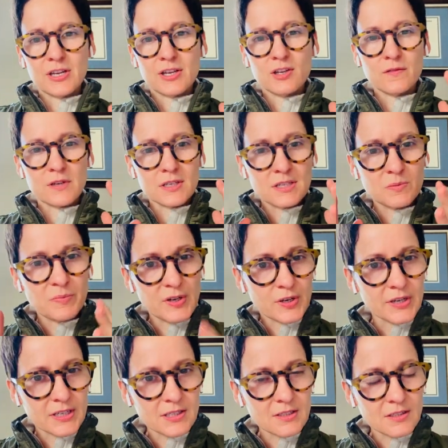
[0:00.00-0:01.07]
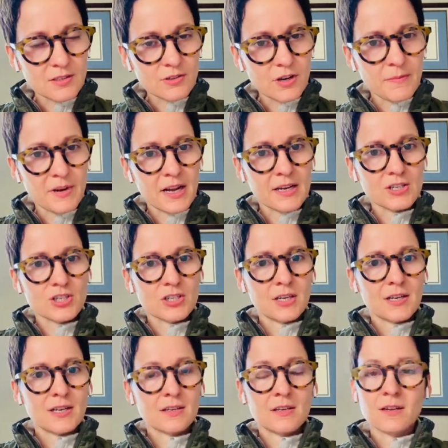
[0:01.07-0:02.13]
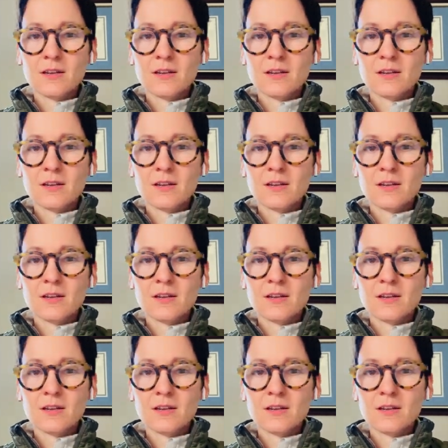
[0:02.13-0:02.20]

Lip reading: and you've experienced discrimination.